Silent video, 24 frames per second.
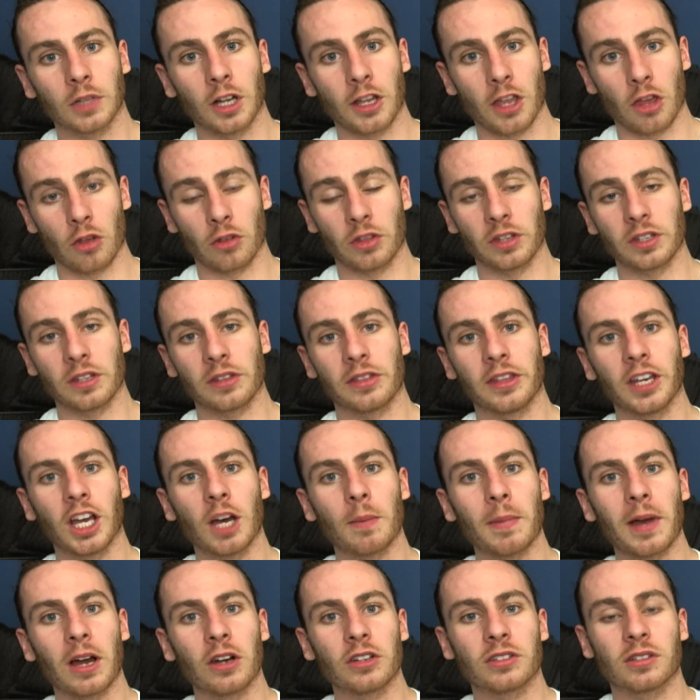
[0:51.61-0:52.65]
Another thing to think
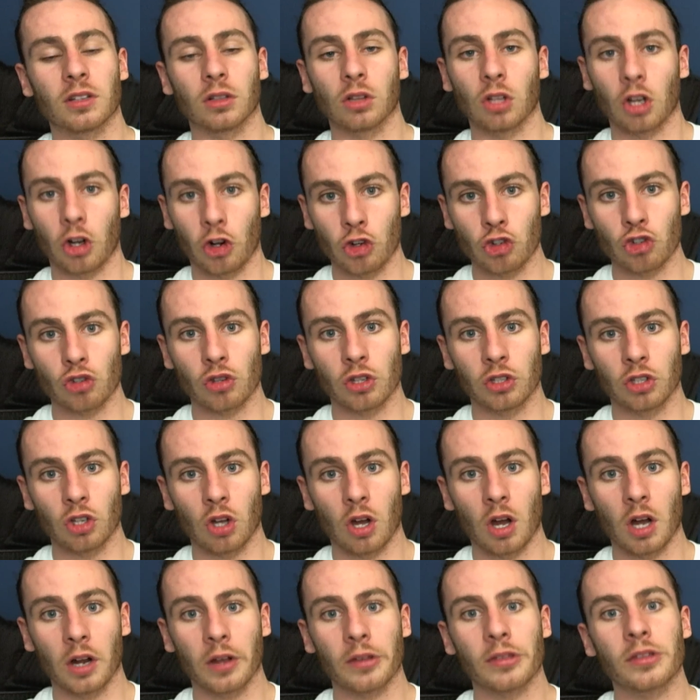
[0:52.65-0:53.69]
about is the larger the
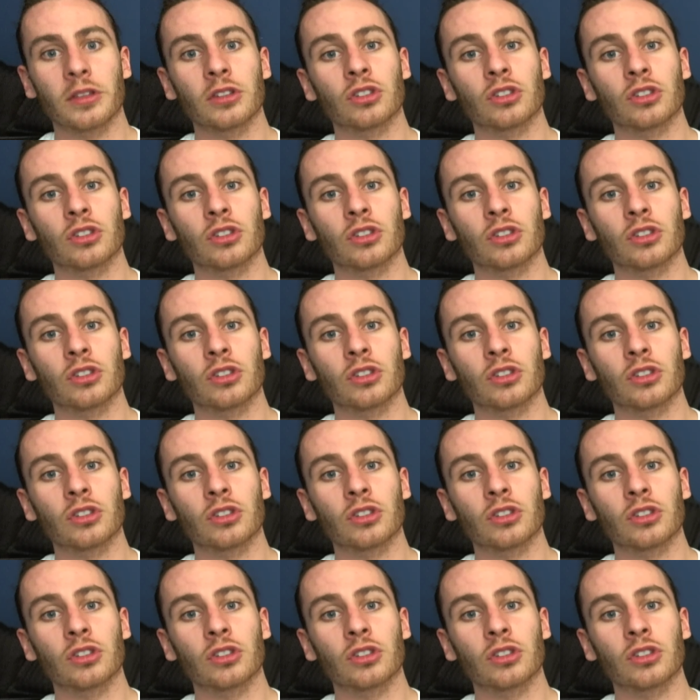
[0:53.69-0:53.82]
dog,